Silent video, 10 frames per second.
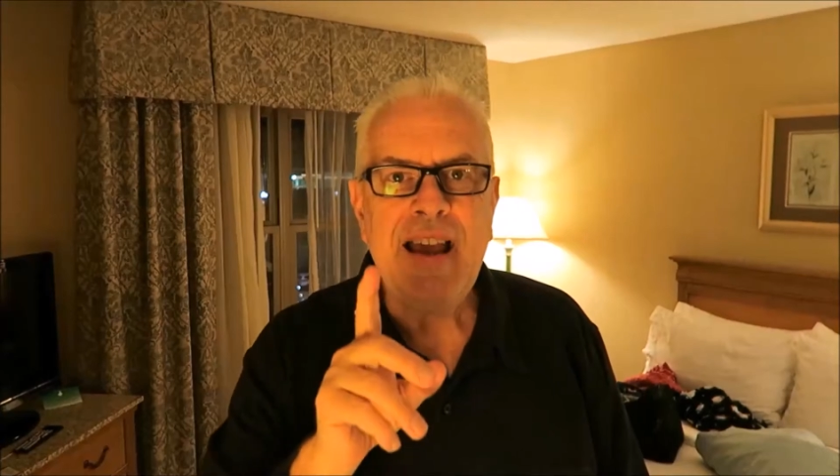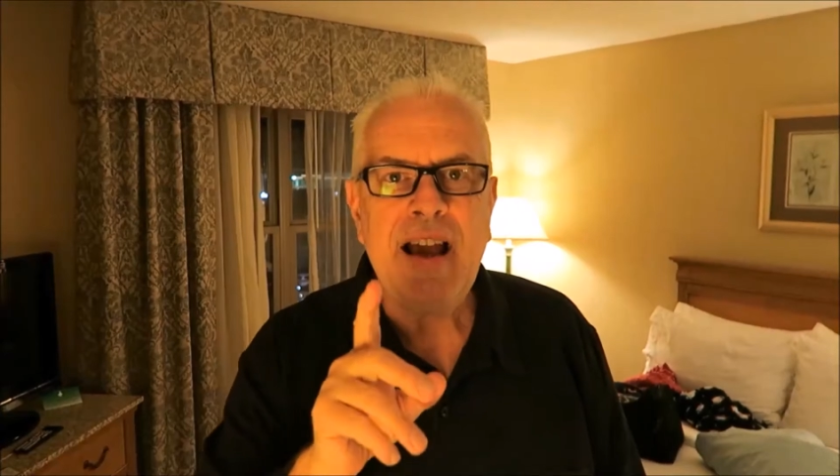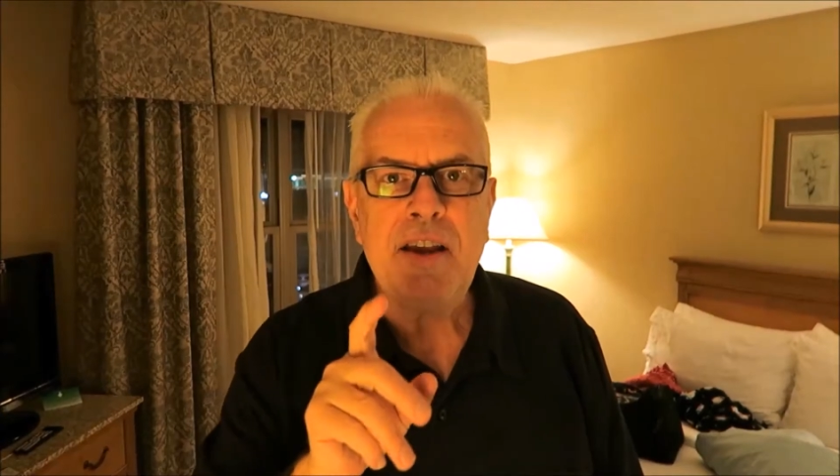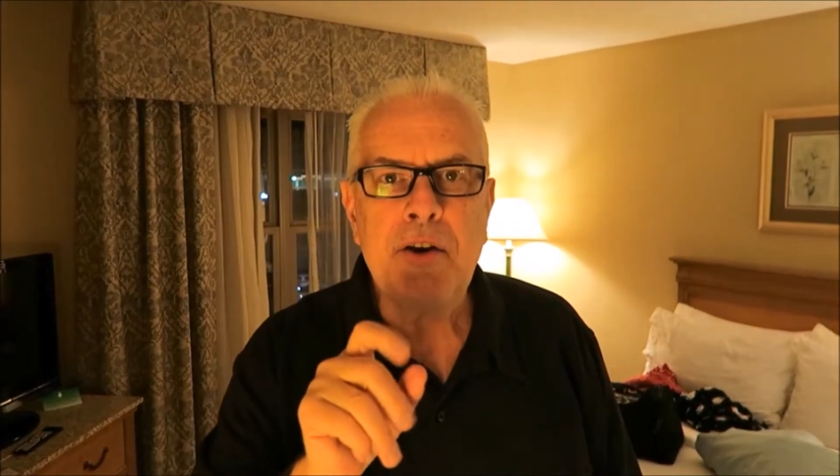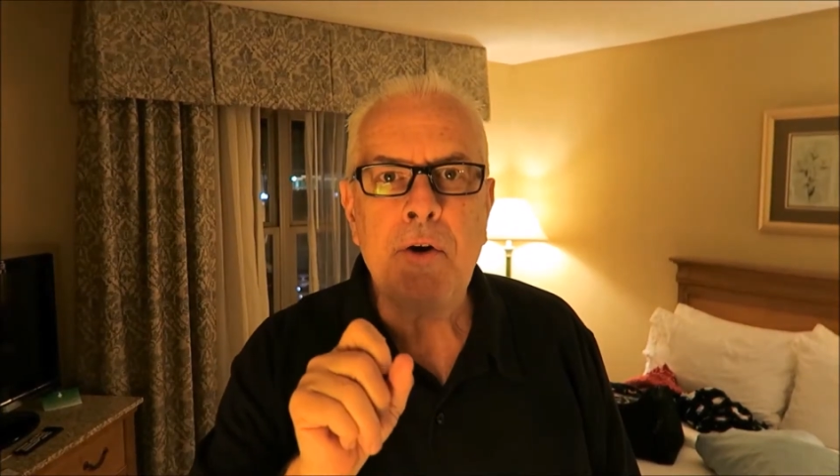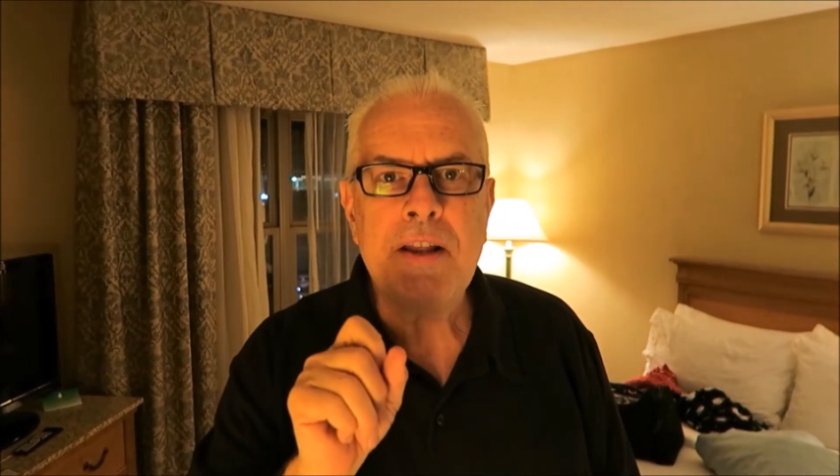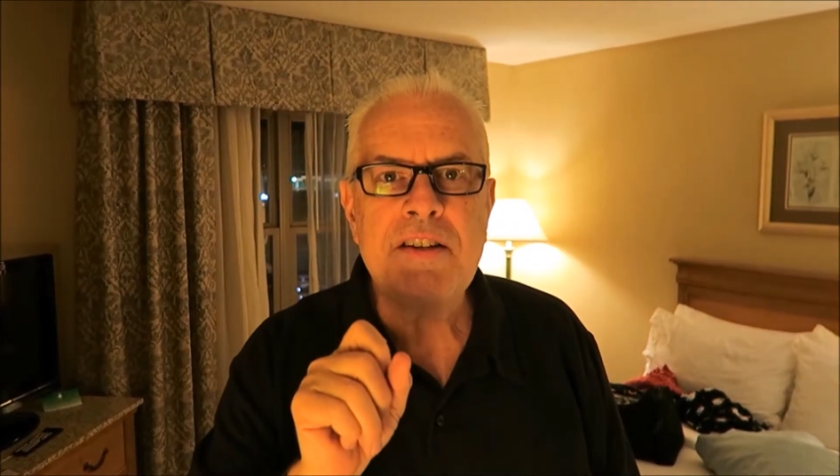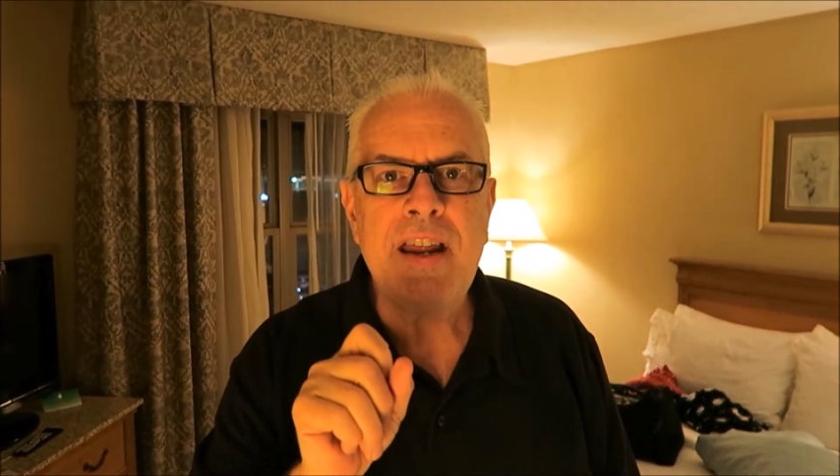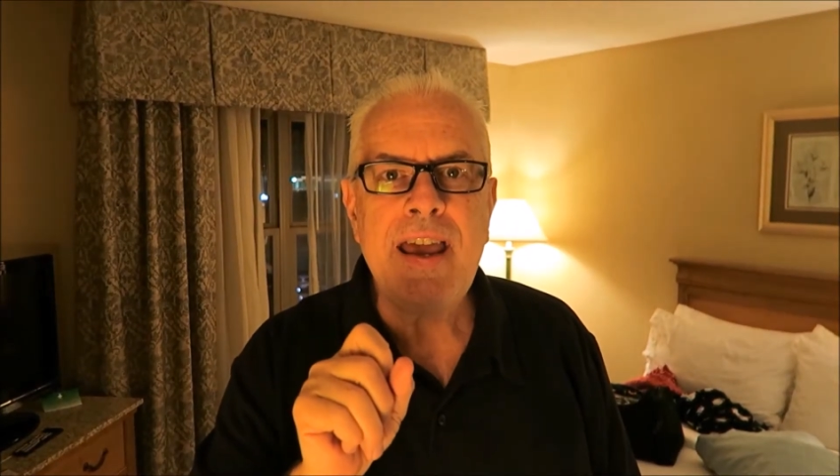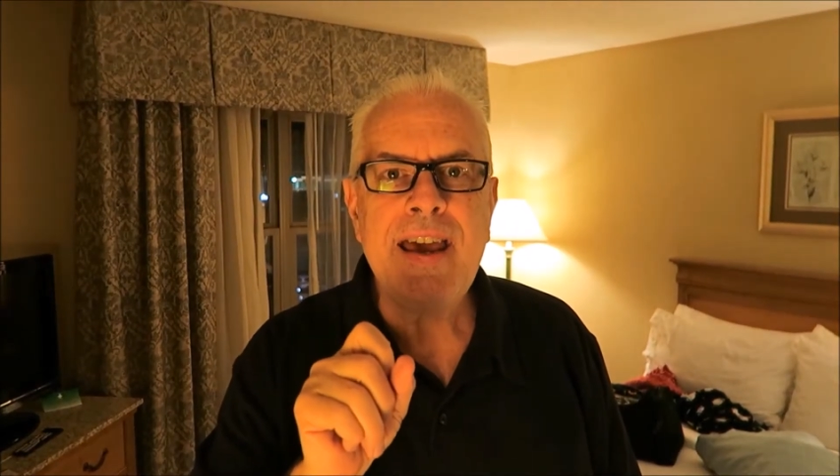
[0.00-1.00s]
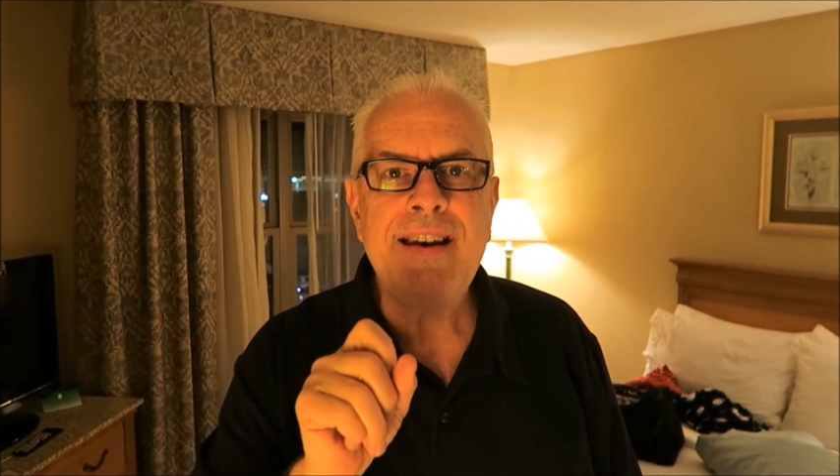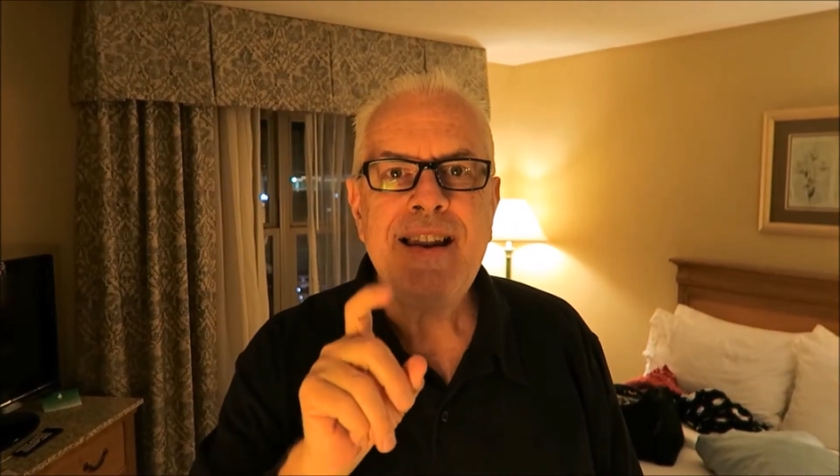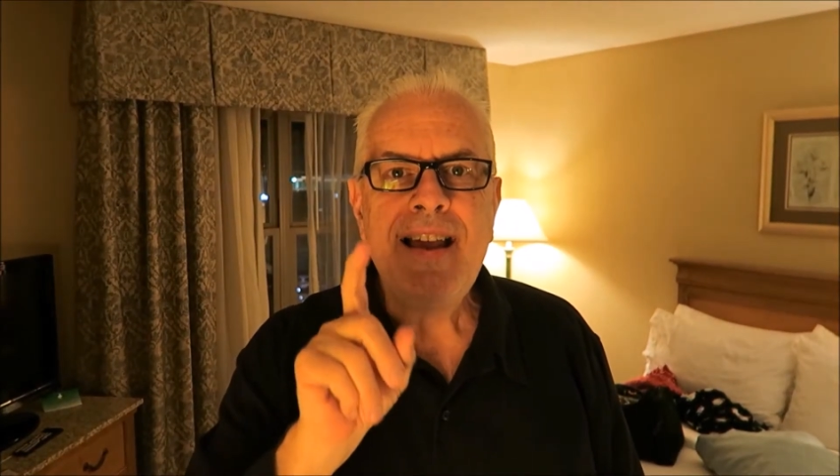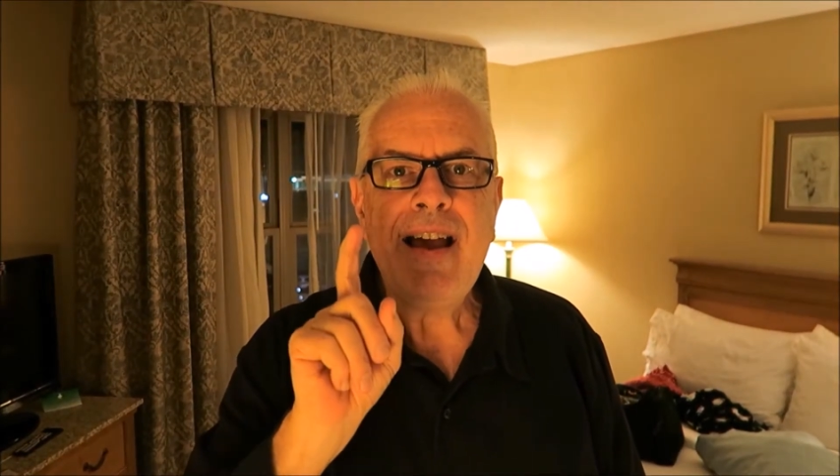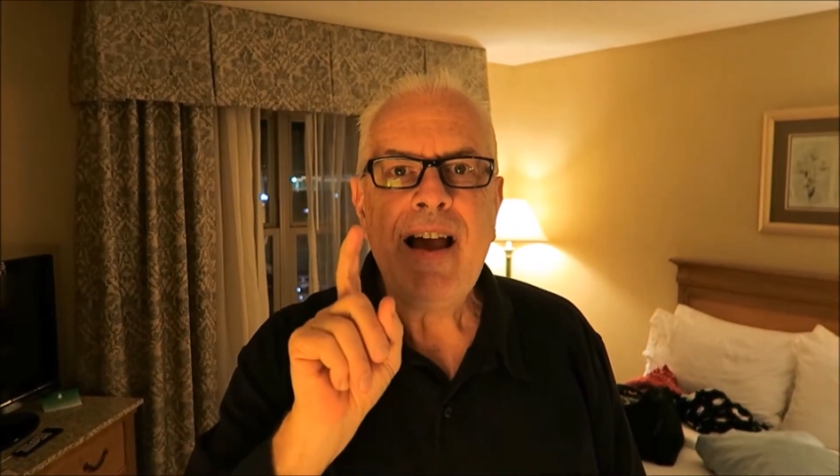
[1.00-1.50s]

Hey, how you doing? It's Dan.